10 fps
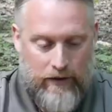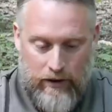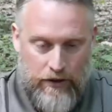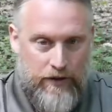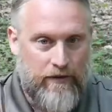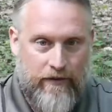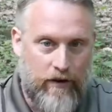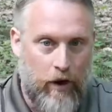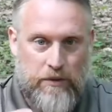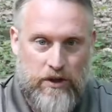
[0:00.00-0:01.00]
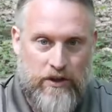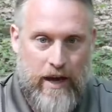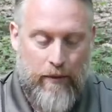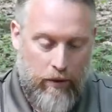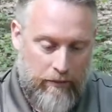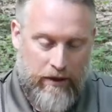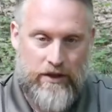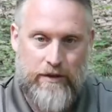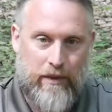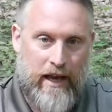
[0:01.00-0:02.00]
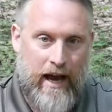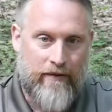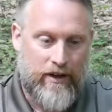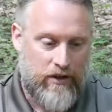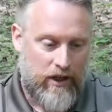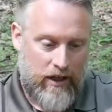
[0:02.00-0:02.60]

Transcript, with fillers: there's lots of different options there, but what I'm going to simply have is